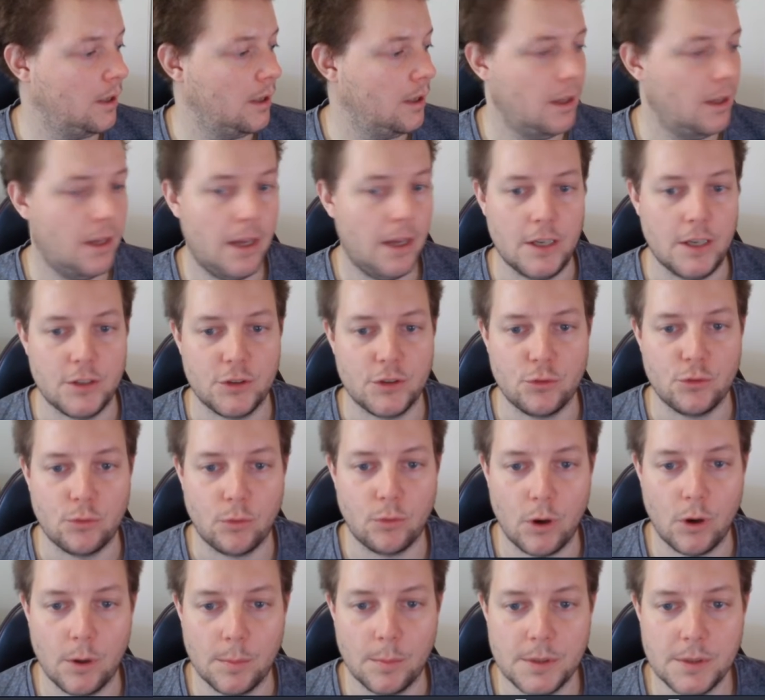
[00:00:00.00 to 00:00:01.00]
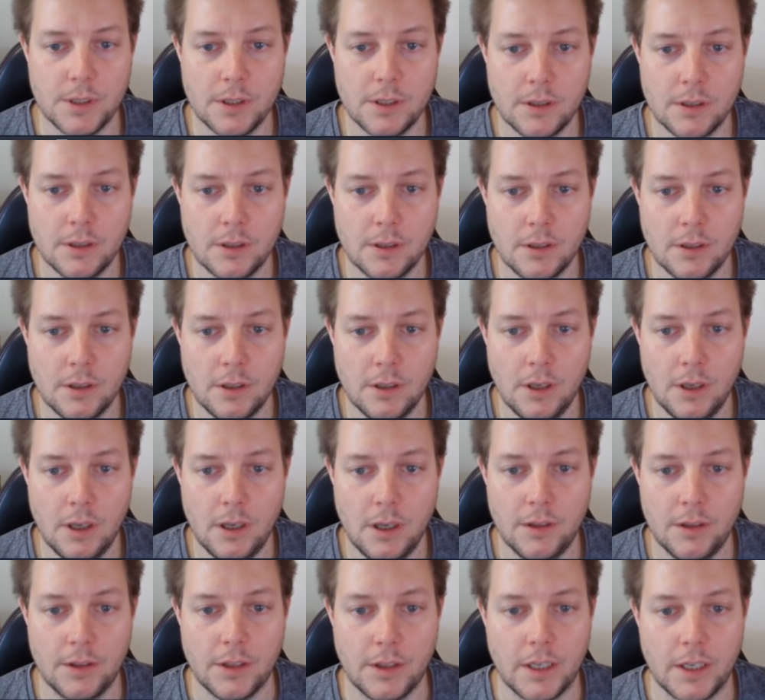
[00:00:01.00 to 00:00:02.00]
has dropped
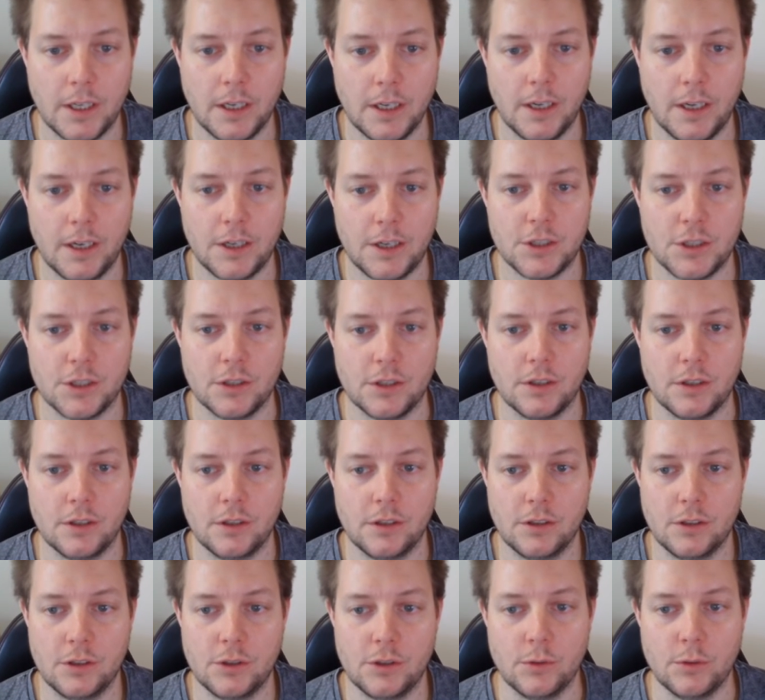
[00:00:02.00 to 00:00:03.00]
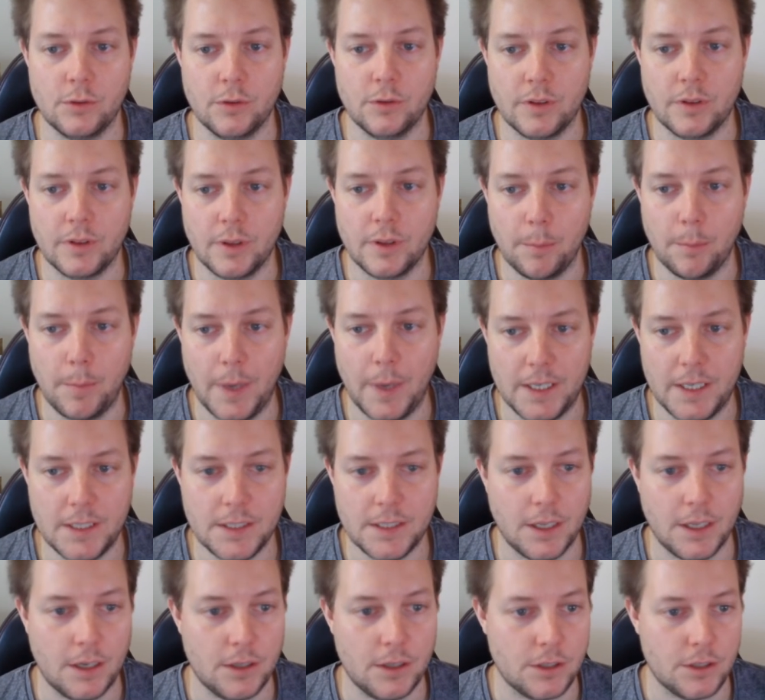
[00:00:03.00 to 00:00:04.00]
the connection to the base
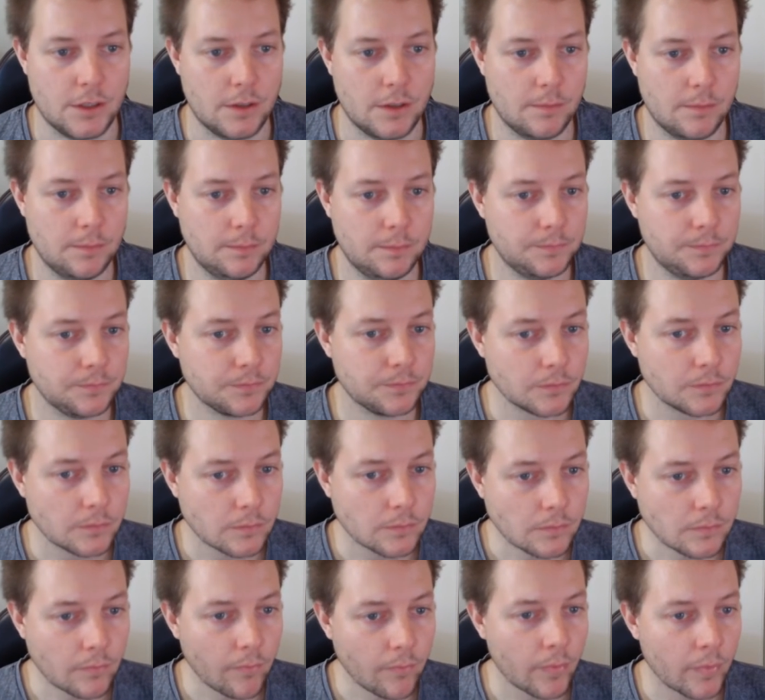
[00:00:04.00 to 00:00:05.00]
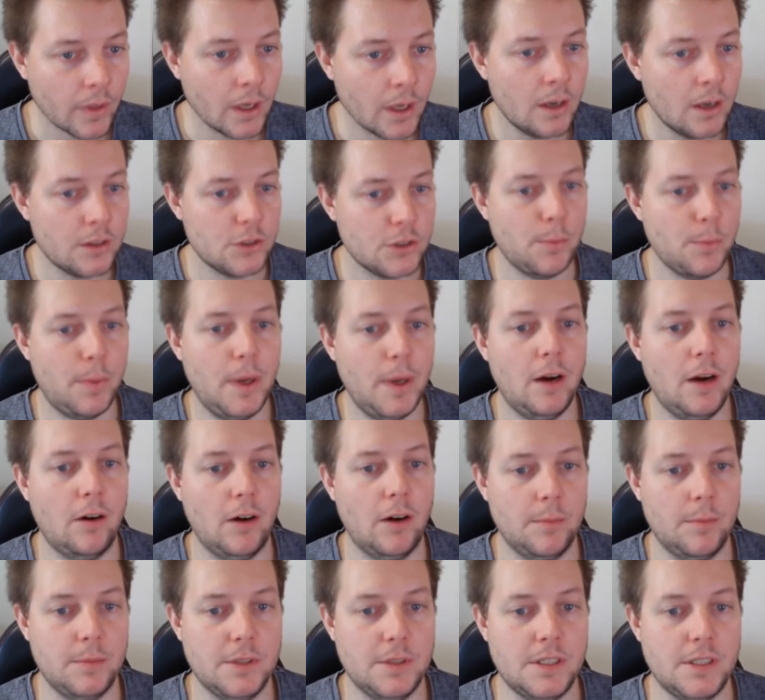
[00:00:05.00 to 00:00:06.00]
station. To power
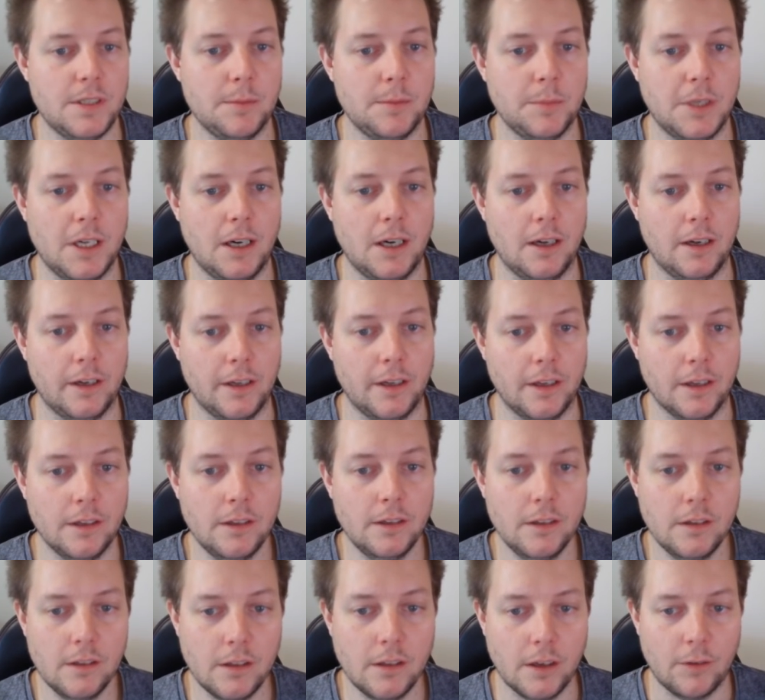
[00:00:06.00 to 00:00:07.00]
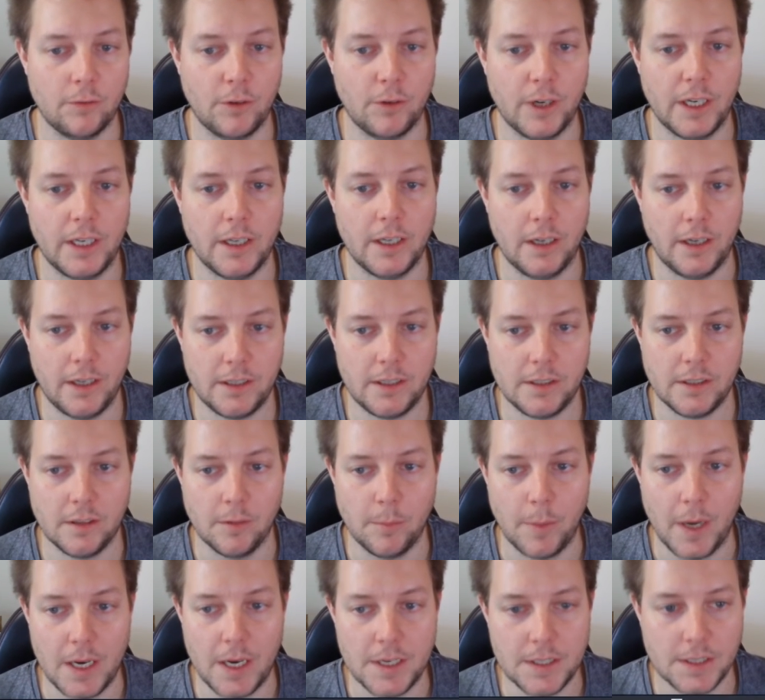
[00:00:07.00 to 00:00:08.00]
up the SIM card again and reconnect to the
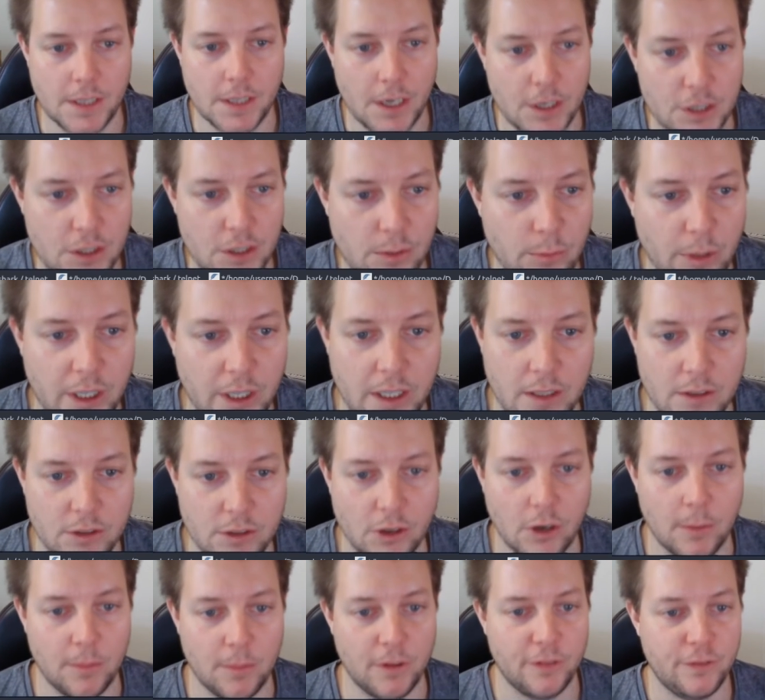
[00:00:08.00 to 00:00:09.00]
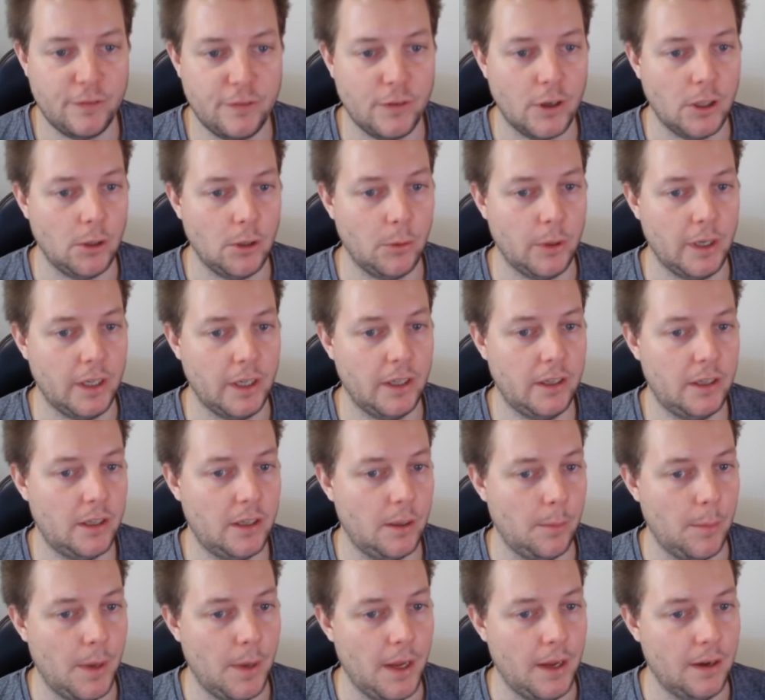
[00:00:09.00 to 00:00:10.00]
base station, we can type the following
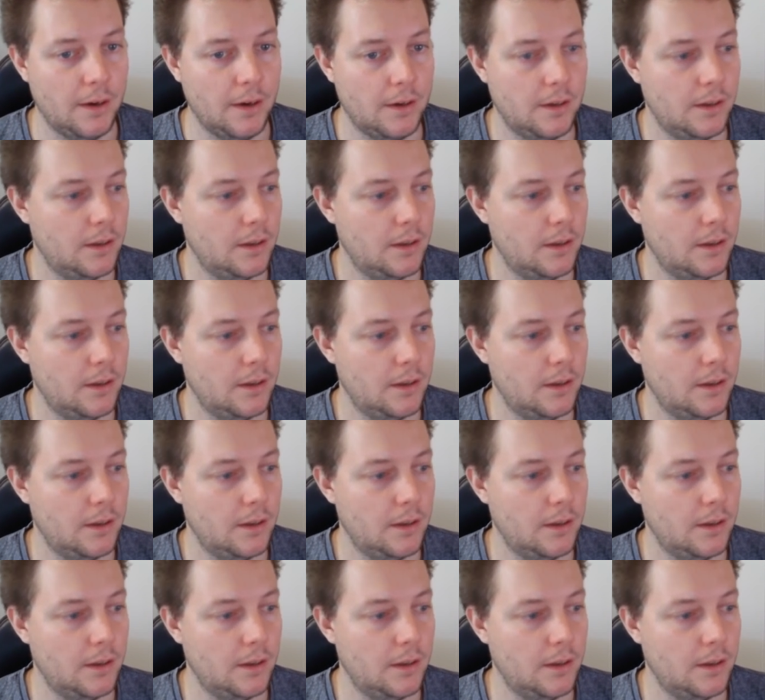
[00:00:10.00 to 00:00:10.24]
command.